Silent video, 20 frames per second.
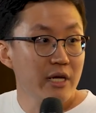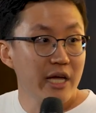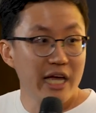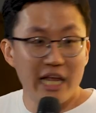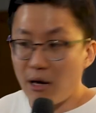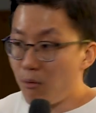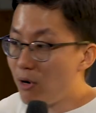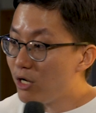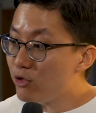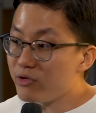
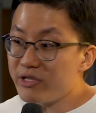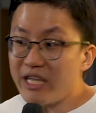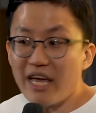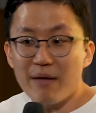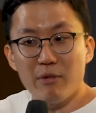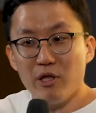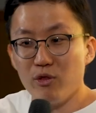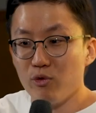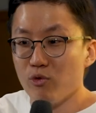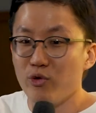And I want to
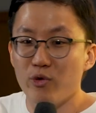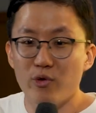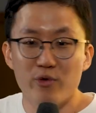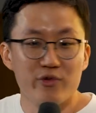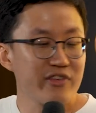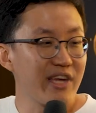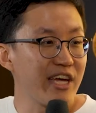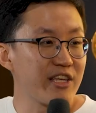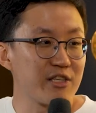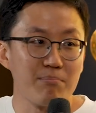tap into
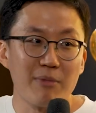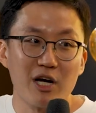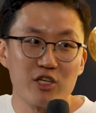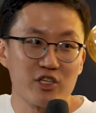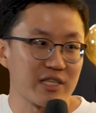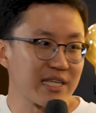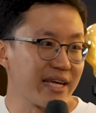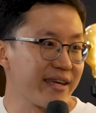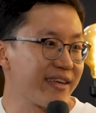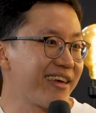those as
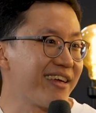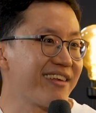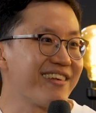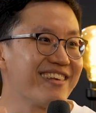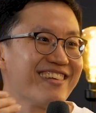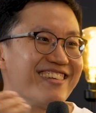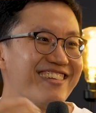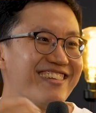much as I can.